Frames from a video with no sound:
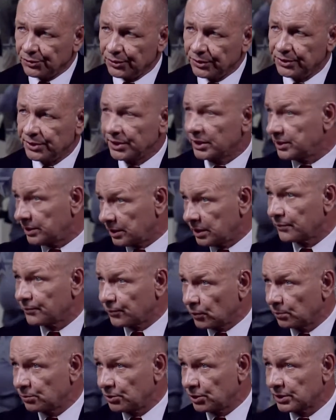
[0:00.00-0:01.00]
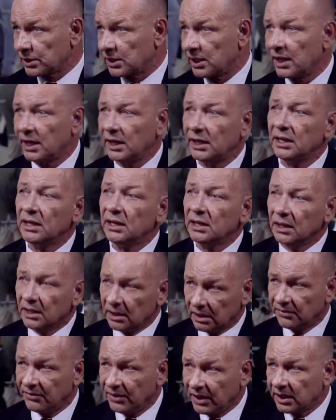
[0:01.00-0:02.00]
including motors,
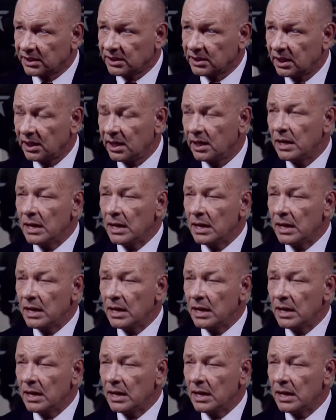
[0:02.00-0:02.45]
left